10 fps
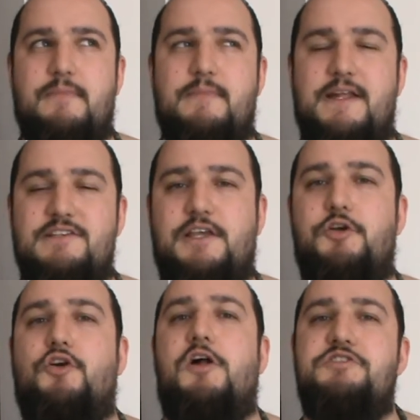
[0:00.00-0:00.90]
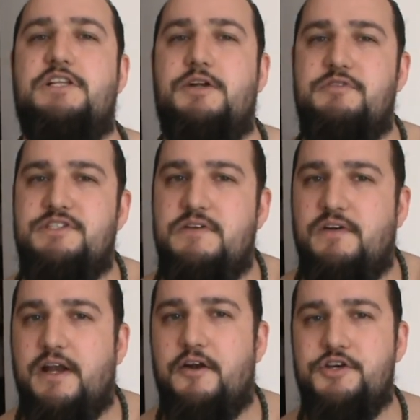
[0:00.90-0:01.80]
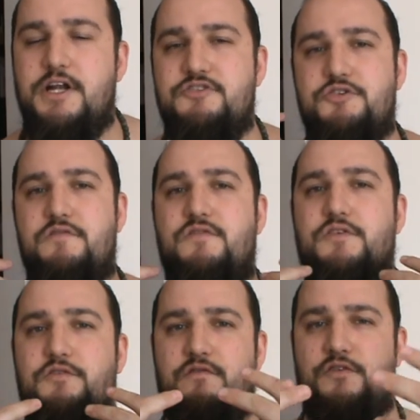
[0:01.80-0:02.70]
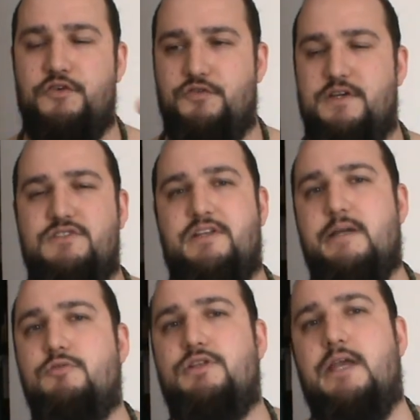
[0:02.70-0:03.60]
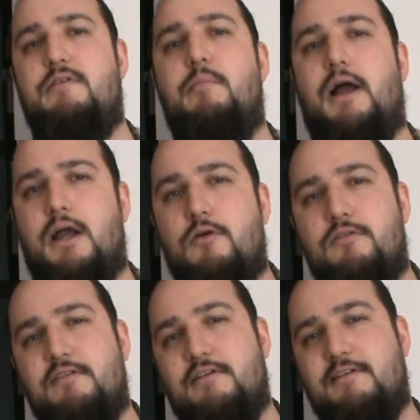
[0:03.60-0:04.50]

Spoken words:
it's like you're constantly receiving energy, and so you feel you're easily able to give it back out.